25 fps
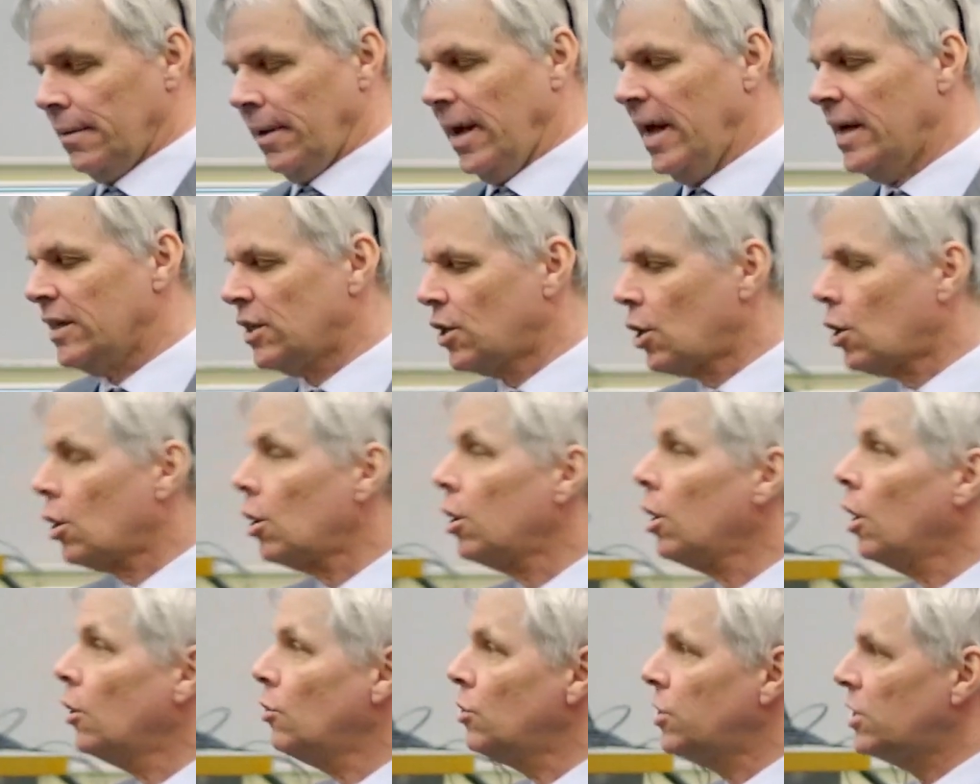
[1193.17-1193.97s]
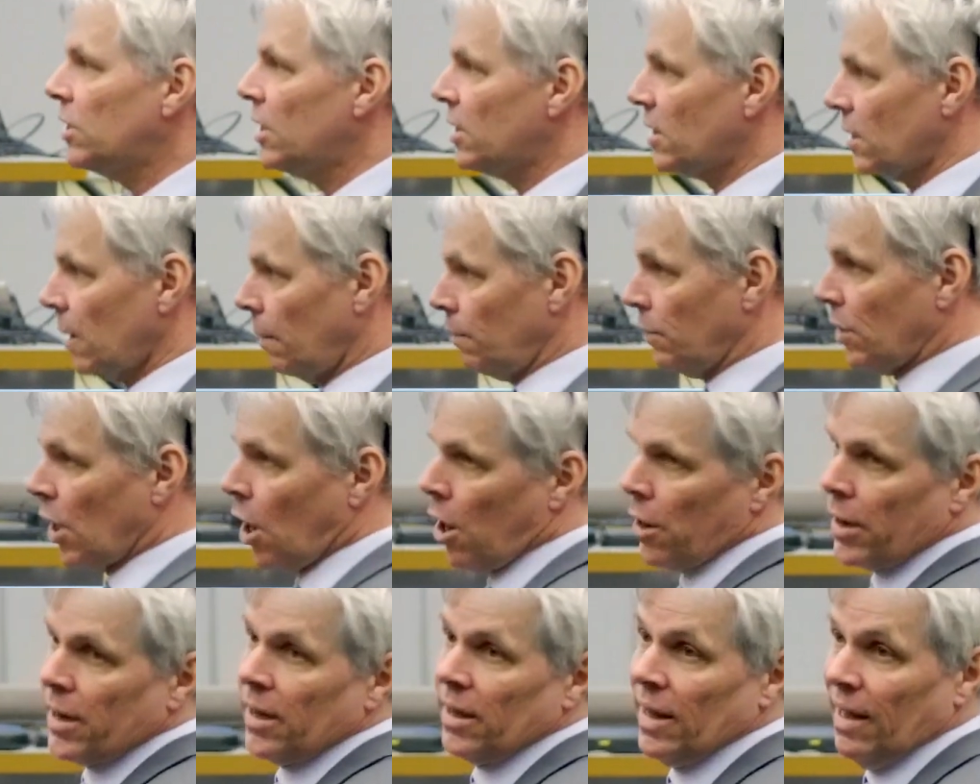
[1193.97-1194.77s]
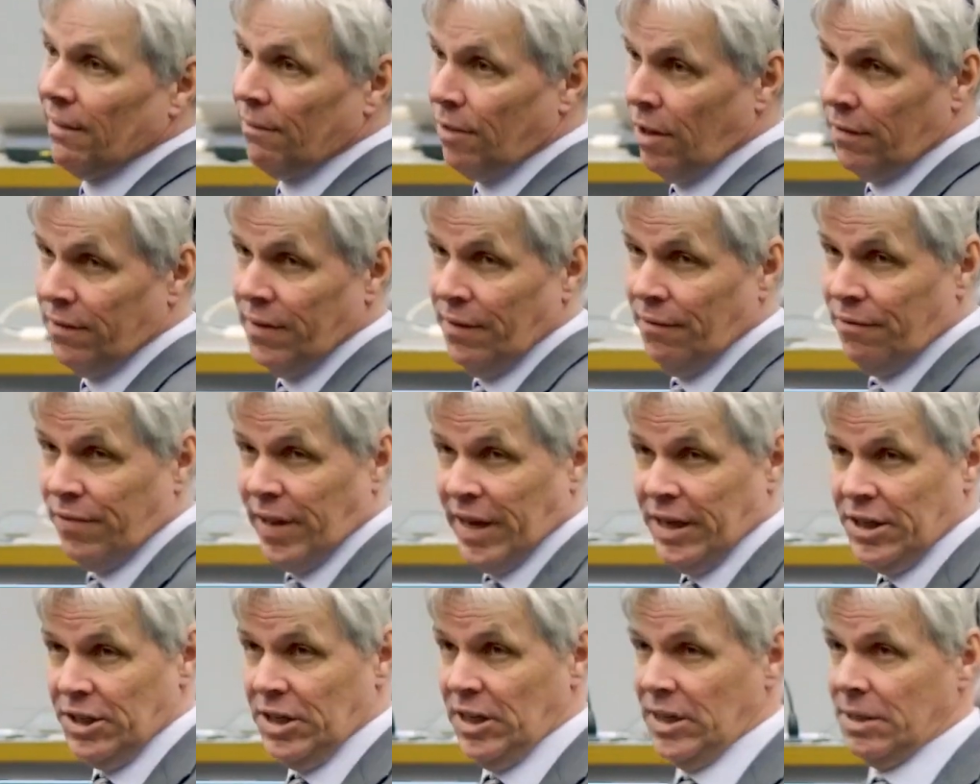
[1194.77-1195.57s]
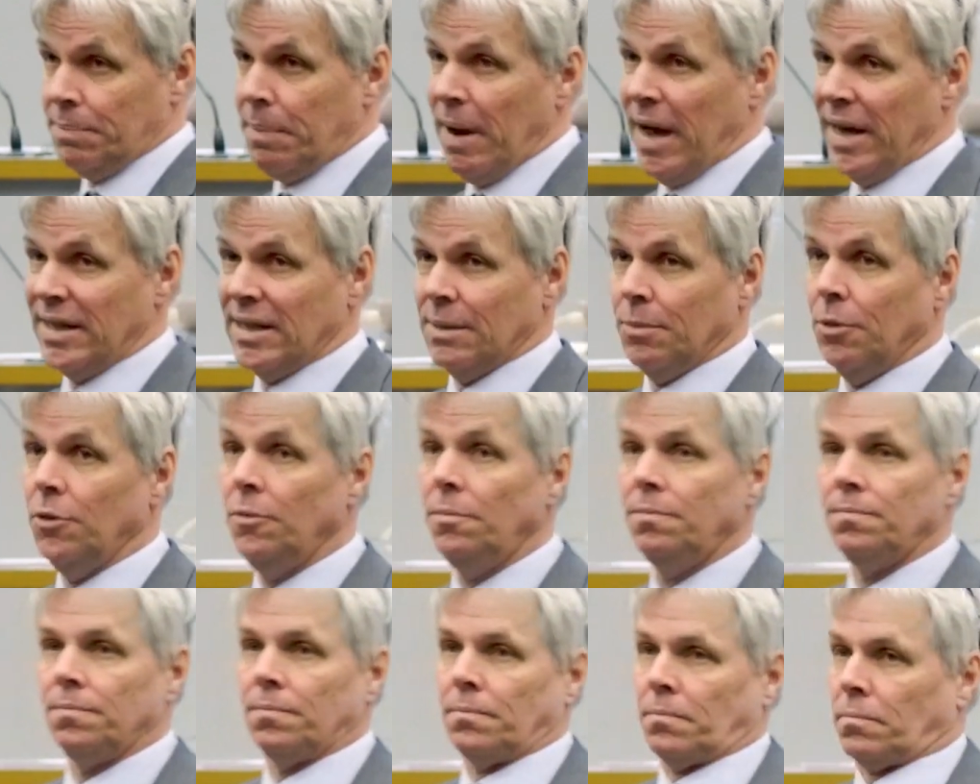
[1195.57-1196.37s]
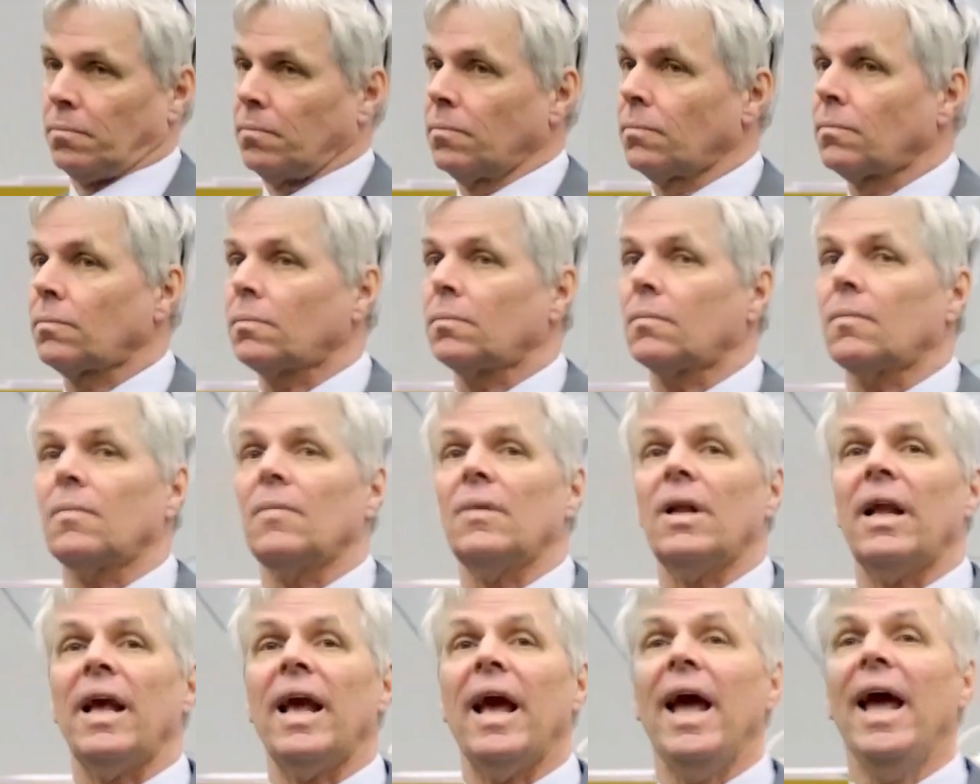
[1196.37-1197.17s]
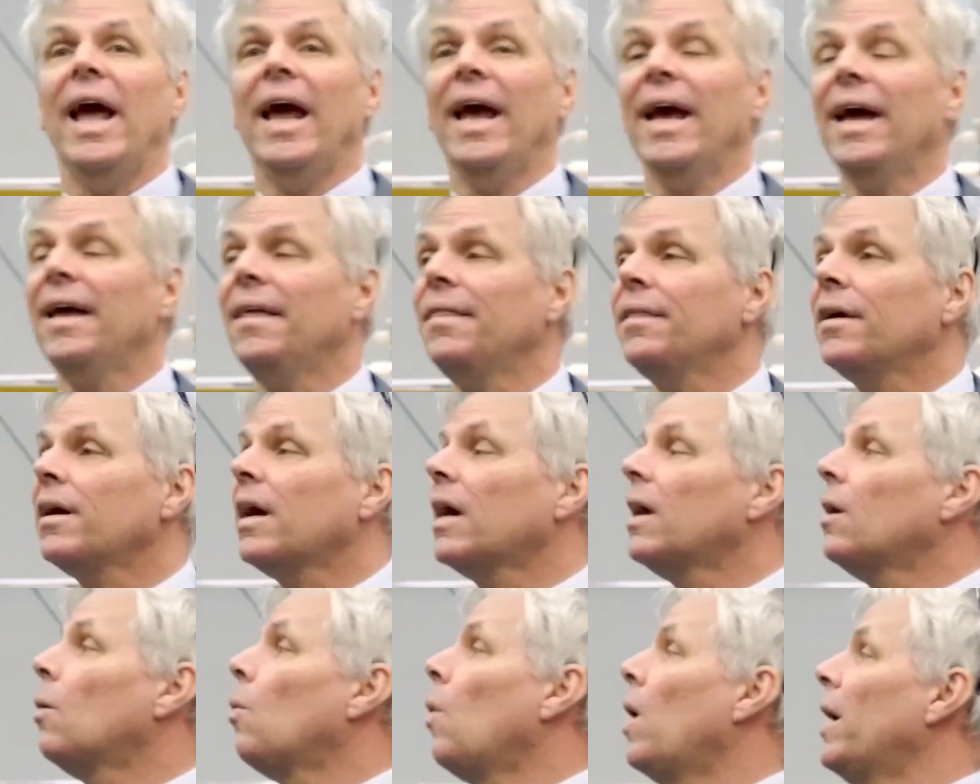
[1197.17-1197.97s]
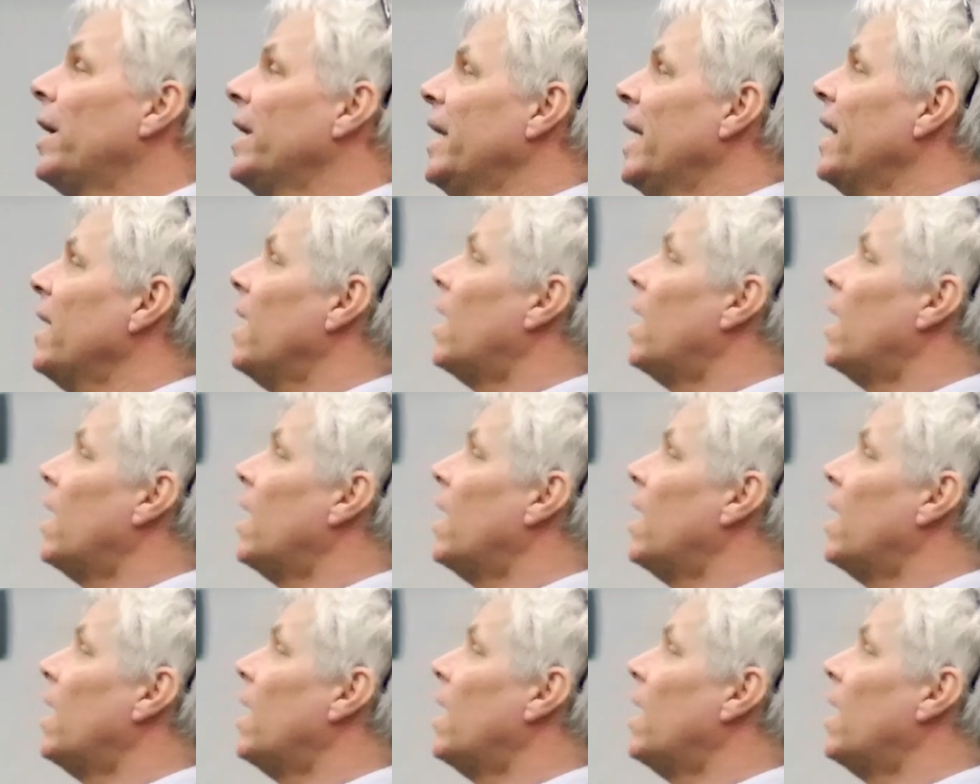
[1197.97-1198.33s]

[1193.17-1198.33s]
as close to some target level of inflation as possible, and they're going to want to get